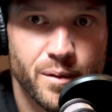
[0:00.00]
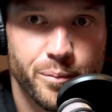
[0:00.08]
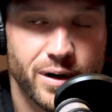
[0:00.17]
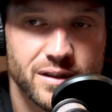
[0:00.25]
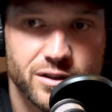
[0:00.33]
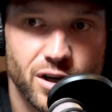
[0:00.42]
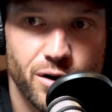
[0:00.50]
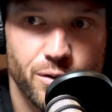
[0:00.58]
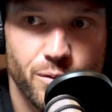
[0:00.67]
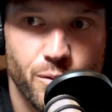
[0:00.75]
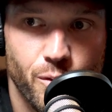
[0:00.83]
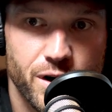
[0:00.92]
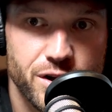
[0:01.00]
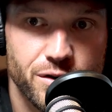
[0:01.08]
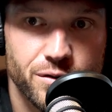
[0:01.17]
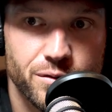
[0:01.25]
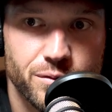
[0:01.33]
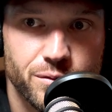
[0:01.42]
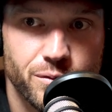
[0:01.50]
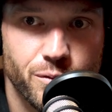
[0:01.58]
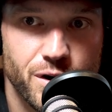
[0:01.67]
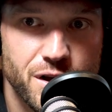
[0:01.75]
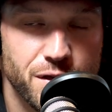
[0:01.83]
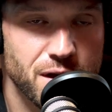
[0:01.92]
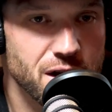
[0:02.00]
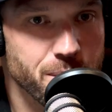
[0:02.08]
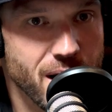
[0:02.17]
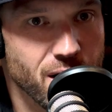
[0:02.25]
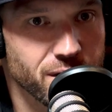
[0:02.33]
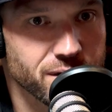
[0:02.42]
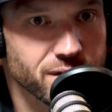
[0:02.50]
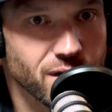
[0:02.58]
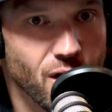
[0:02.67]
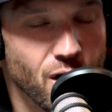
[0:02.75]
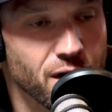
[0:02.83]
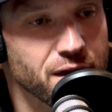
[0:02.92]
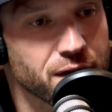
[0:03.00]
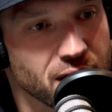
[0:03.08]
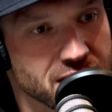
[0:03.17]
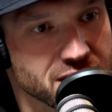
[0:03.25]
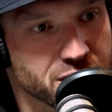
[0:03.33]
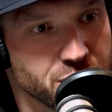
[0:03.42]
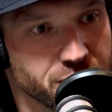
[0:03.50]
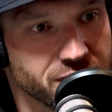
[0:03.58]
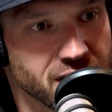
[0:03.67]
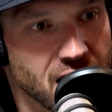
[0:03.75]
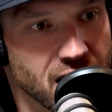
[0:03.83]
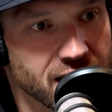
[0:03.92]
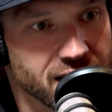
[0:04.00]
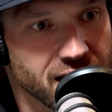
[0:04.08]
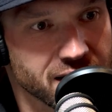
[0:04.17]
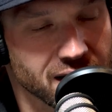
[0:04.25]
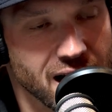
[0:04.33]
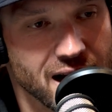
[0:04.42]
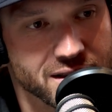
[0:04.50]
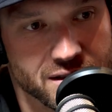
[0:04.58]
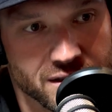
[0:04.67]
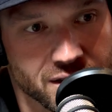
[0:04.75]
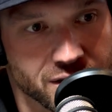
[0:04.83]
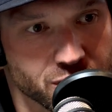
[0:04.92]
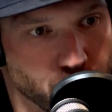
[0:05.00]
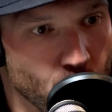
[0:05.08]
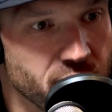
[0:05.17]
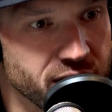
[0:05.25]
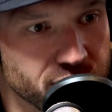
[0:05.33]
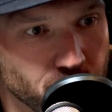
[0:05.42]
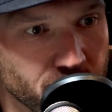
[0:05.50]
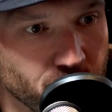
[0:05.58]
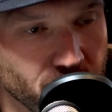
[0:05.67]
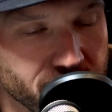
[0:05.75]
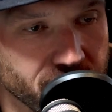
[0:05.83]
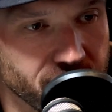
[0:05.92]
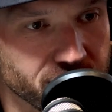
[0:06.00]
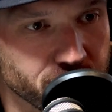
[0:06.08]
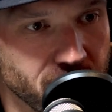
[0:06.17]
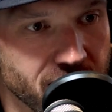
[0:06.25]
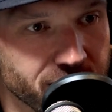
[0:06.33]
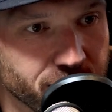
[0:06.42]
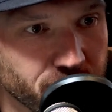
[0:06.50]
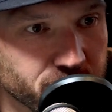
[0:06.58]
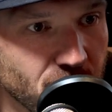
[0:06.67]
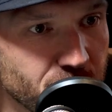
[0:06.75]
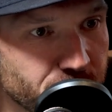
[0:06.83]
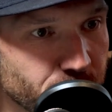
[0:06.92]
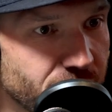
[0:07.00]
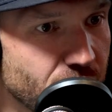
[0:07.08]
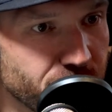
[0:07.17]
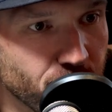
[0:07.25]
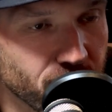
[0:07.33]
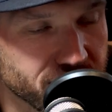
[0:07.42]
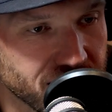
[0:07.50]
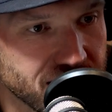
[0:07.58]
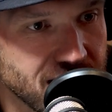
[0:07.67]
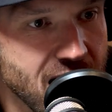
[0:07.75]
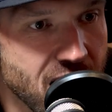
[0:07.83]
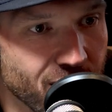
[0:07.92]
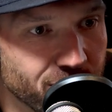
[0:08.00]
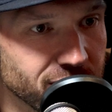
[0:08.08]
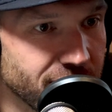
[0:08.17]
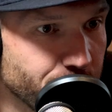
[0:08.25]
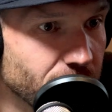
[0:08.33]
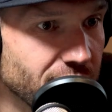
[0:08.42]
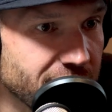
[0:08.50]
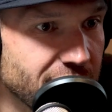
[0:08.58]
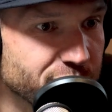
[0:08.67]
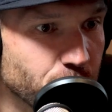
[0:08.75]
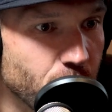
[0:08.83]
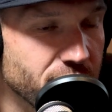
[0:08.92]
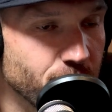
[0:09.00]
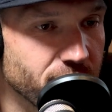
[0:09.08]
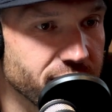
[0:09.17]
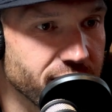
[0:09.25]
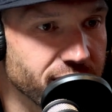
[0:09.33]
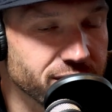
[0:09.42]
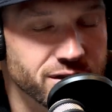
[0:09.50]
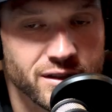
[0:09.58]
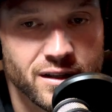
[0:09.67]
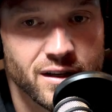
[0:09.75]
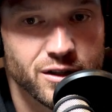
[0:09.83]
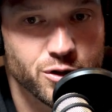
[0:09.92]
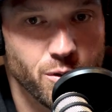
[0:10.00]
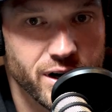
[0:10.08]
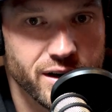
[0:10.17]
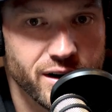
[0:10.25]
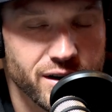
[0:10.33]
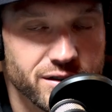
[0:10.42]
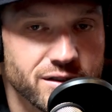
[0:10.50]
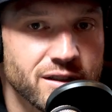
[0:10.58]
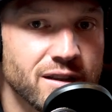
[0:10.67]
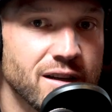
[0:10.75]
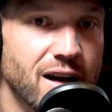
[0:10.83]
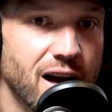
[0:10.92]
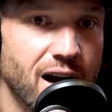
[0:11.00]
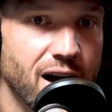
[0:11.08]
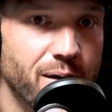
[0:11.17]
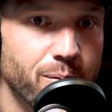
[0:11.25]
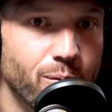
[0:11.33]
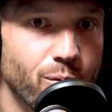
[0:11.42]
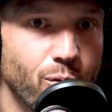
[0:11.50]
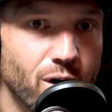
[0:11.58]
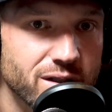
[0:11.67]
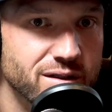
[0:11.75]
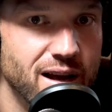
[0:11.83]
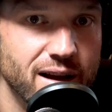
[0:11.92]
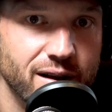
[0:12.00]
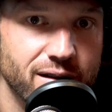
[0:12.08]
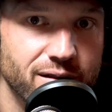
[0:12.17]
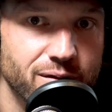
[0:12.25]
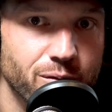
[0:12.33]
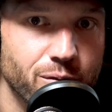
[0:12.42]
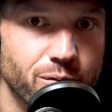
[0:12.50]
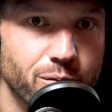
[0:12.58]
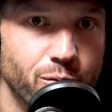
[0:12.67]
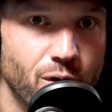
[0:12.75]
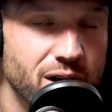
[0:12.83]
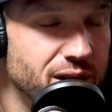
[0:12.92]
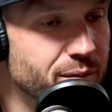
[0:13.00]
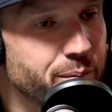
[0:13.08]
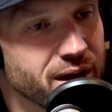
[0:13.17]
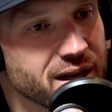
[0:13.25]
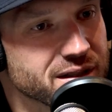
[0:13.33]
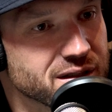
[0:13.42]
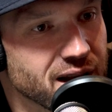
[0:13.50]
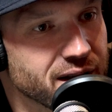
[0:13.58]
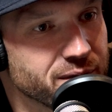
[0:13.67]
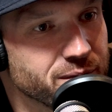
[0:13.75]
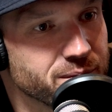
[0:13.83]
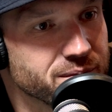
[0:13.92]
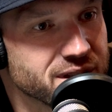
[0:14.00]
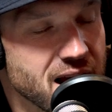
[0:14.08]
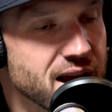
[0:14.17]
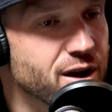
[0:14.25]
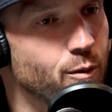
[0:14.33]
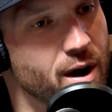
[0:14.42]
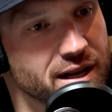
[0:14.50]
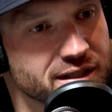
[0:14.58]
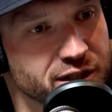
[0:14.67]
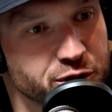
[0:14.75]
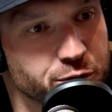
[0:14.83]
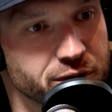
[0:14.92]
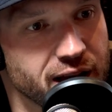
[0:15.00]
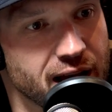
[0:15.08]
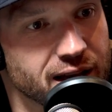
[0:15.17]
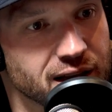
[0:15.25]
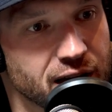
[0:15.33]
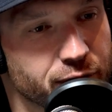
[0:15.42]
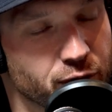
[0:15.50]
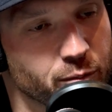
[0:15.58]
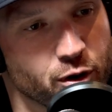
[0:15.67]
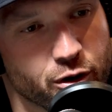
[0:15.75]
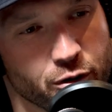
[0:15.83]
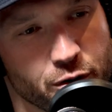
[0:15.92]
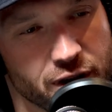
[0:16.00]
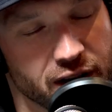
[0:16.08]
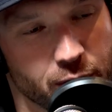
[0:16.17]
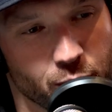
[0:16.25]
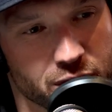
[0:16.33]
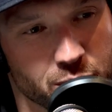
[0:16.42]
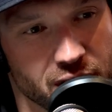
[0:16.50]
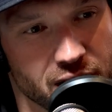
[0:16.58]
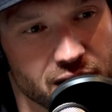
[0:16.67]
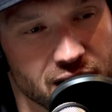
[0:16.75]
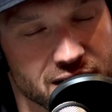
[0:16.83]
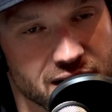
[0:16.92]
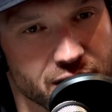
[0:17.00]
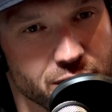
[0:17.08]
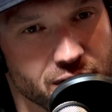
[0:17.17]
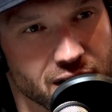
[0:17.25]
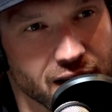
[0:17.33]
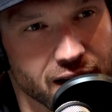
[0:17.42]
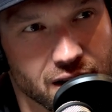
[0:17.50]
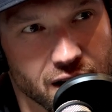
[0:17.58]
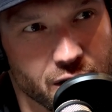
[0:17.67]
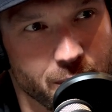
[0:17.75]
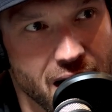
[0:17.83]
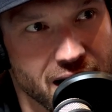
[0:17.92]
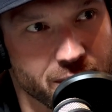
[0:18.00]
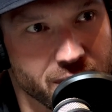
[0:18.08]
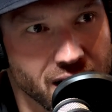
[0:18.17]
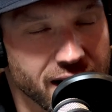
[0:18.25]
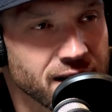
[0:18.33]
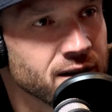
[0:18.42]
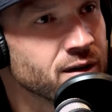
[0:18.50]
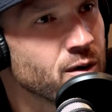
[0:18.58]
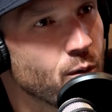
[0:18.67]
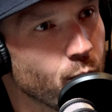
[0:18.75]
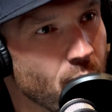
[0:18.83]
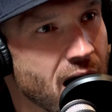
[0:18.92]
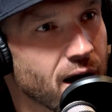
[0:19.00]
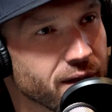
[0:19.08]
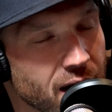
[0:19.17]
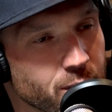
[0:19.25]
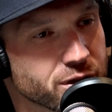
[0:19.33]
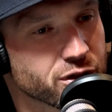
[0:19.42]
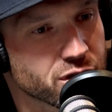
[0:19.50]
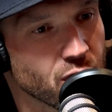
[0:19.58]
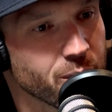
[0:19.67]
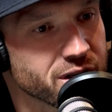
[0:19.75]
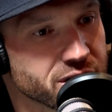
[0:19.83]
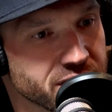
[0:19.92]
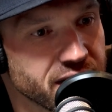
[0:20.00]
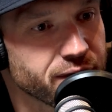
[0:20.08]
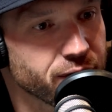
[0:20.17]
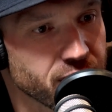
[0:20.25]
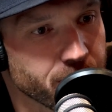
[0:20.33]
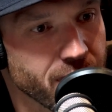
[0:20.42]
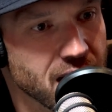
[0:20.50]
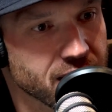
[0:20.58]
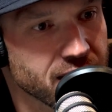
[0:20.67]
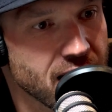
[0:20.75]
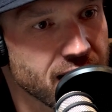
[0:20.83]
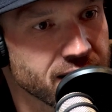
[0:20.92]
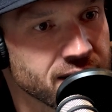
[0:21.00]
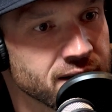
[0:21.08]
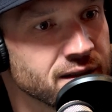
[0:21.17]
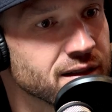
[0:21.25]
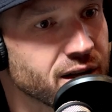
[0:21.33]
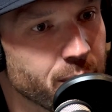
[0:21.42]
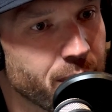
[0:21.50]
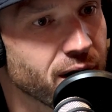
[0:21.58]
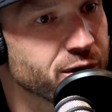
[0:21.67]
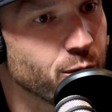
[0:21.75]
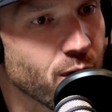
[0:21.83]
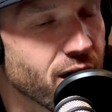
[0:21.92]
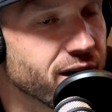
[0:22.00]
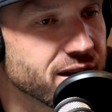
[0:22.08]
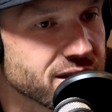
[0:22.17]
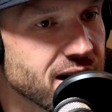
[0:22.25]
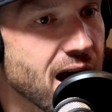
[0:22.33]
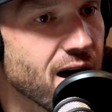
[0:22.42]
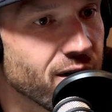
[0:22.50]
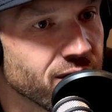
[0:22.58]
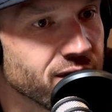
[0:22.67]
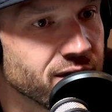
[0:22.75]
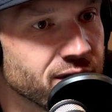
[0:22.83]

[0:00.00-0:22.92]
But so when you think about all the things that you've done in the last 20, 21 years, right? From 03, 04 to now, like we're looking at 21 years, 20 years. What's like one of the biggest like takeaways that you get like from recruiting? And what's one of the things that you can like look back and be like, wow, that was so much different back then compared to where it is now?